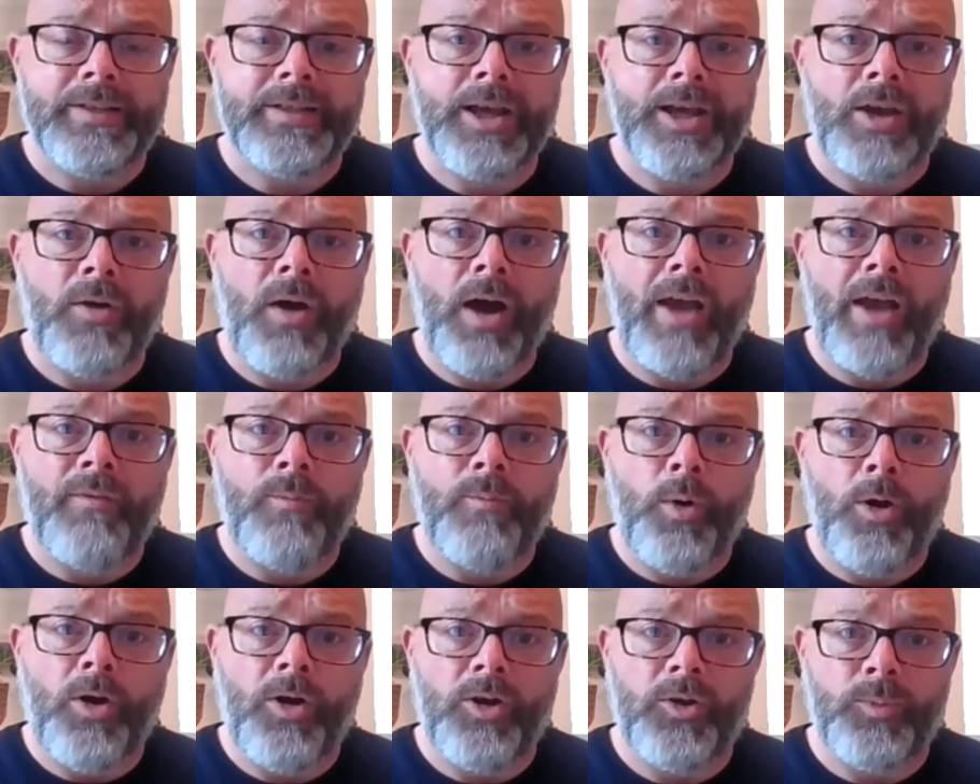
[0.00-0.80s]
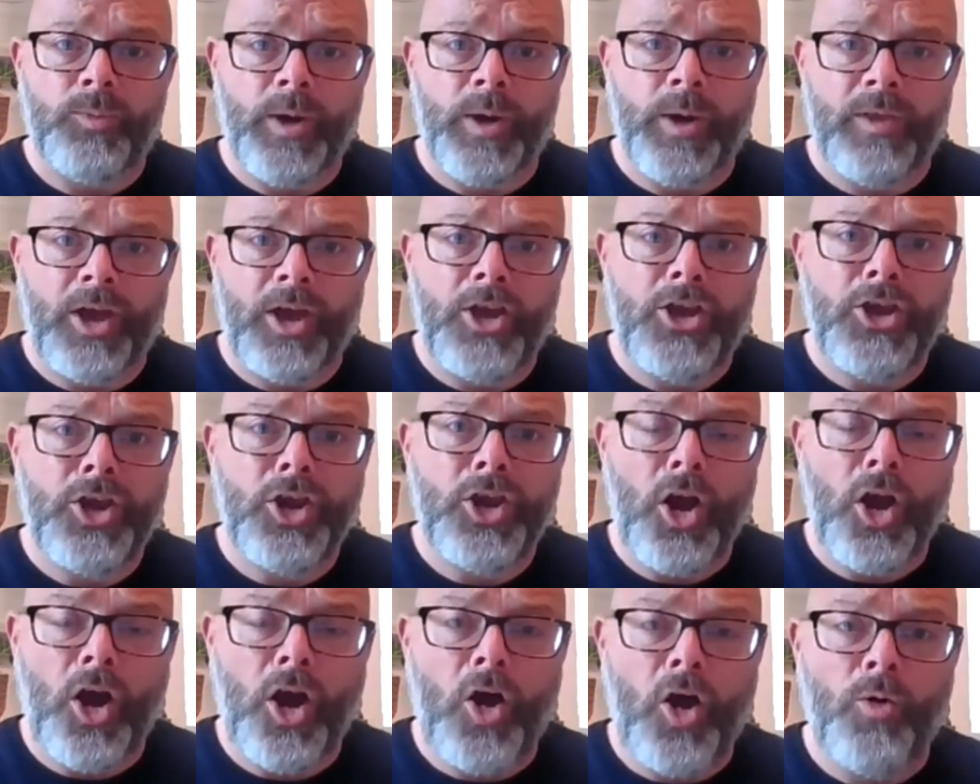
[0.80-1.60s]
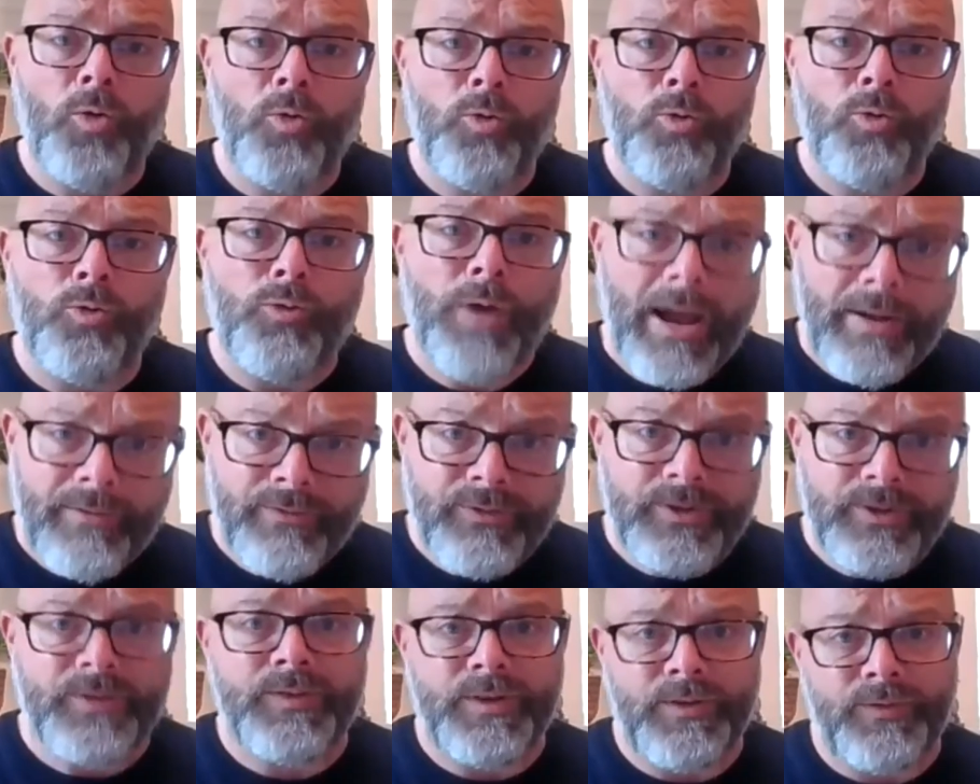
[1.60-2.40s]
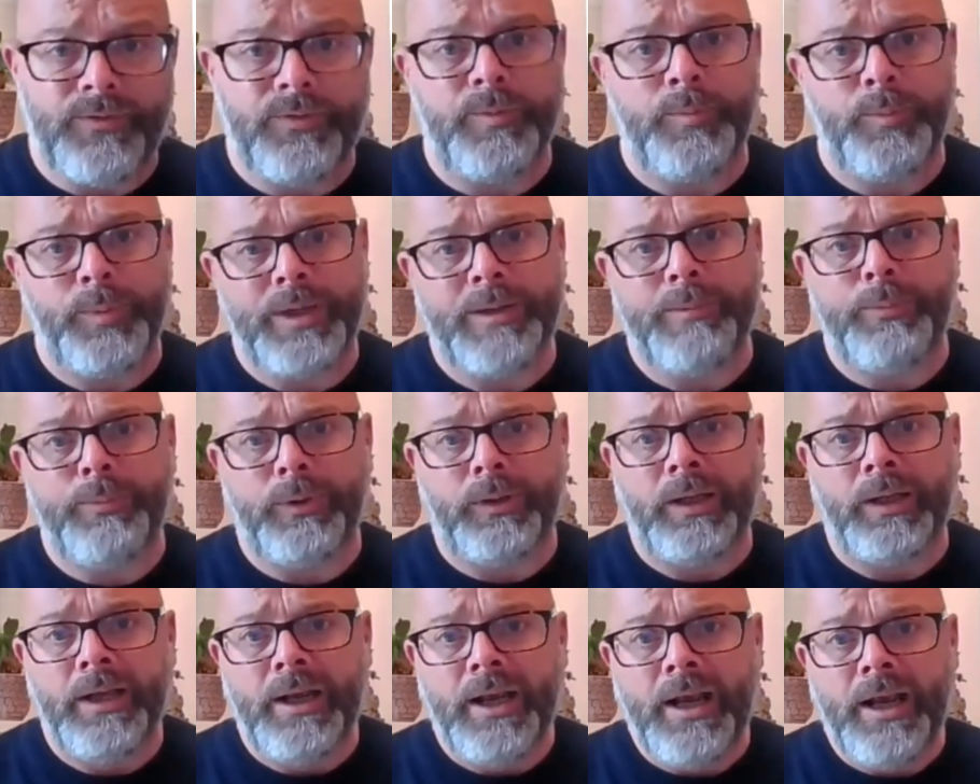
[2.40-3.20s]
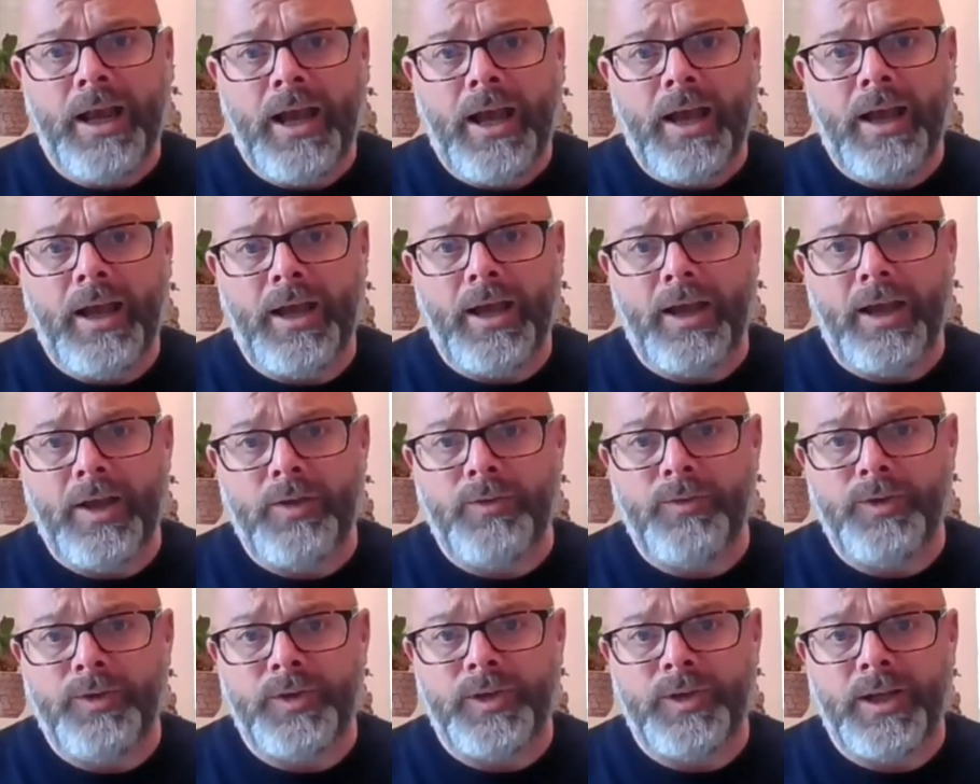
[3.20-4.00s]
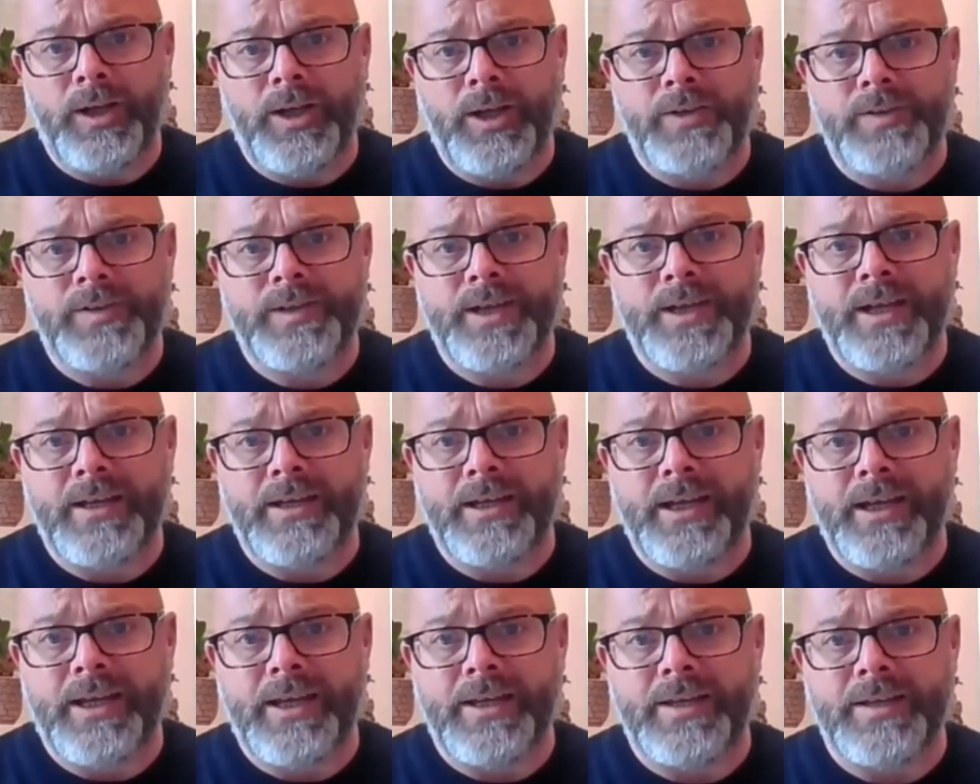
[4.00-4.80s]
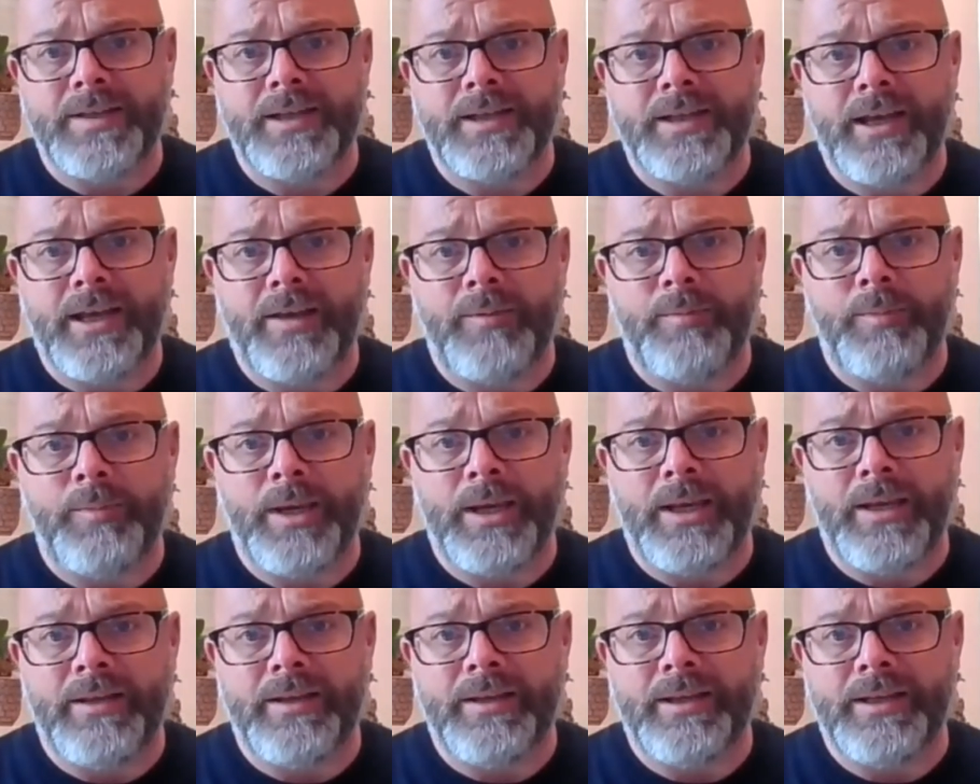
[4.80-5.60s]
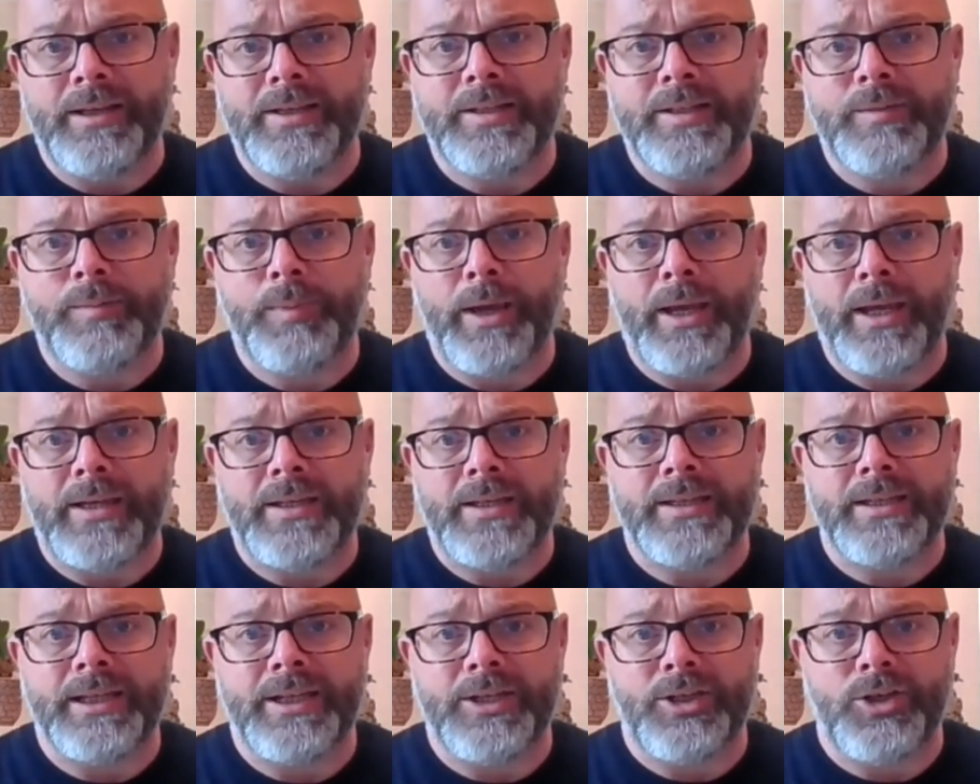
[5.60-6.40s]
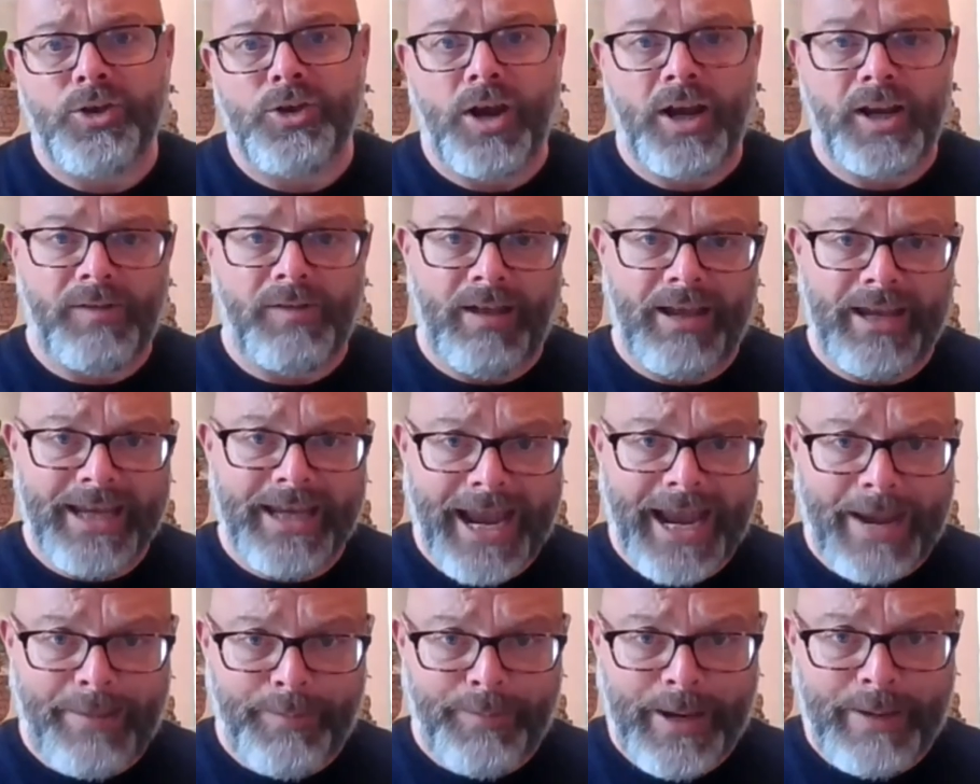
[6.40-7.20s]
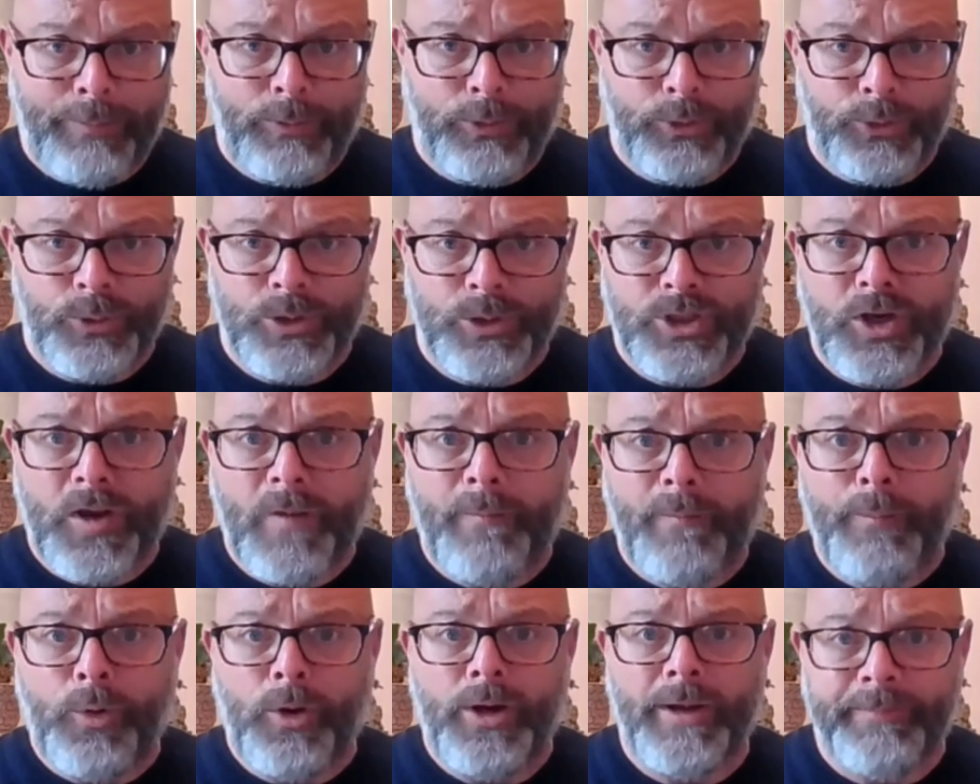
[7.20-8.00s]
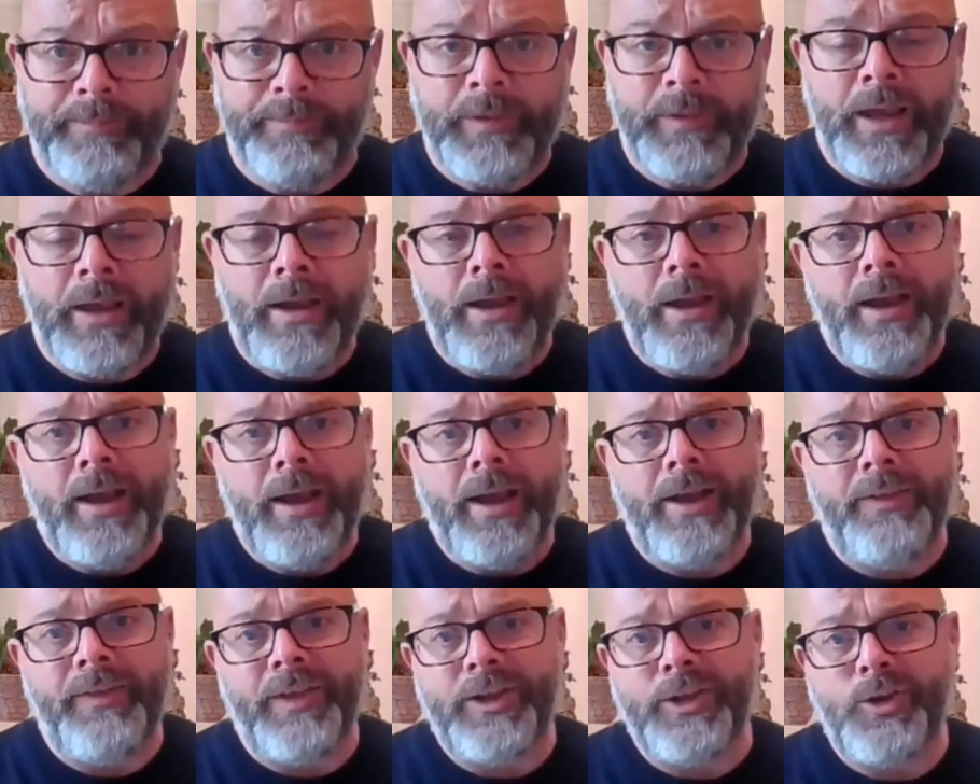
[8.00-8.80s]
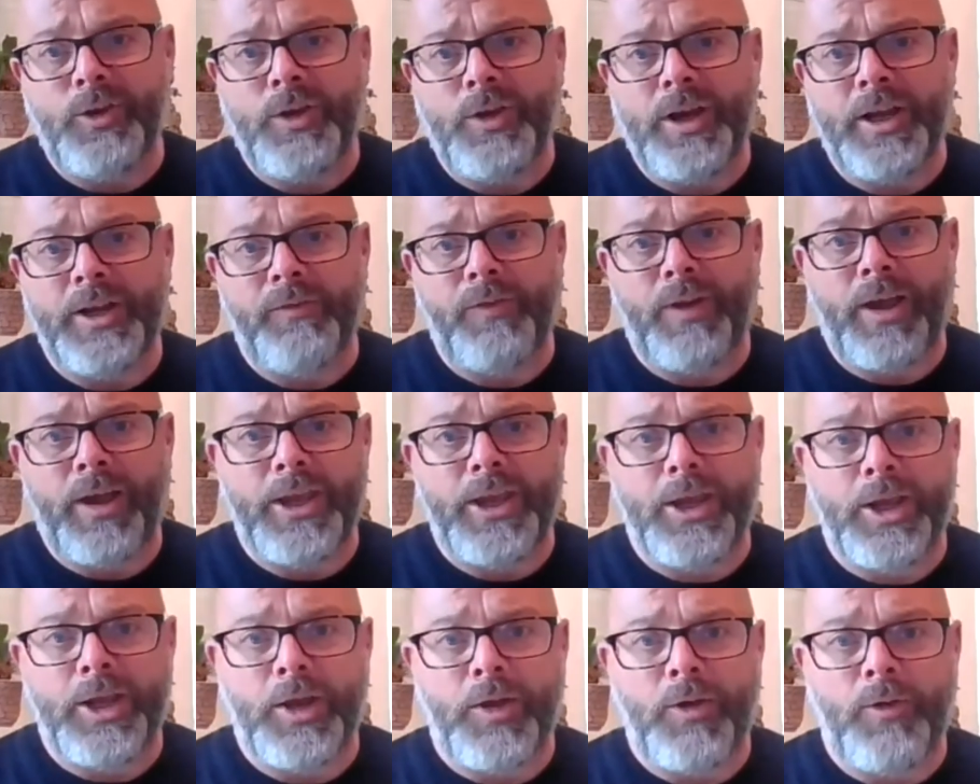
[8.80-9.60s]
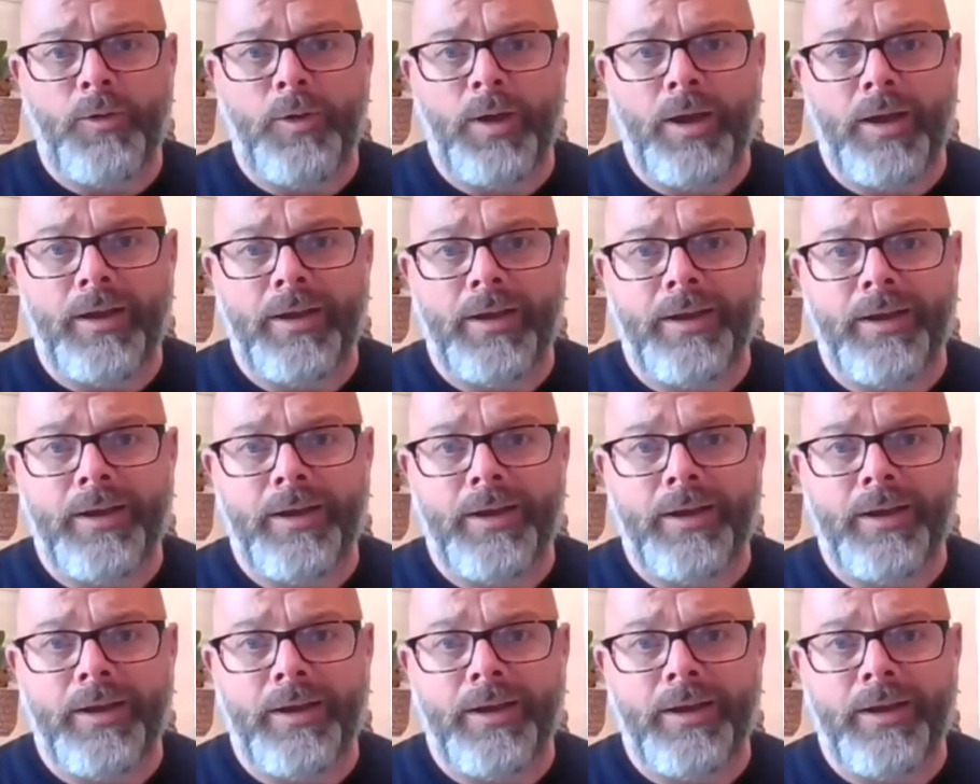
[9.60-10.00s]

So I've worked with a whole raft of different people over the last 10 years in this space, and you kind of like get people to a certain point, and then you kind of like, you know,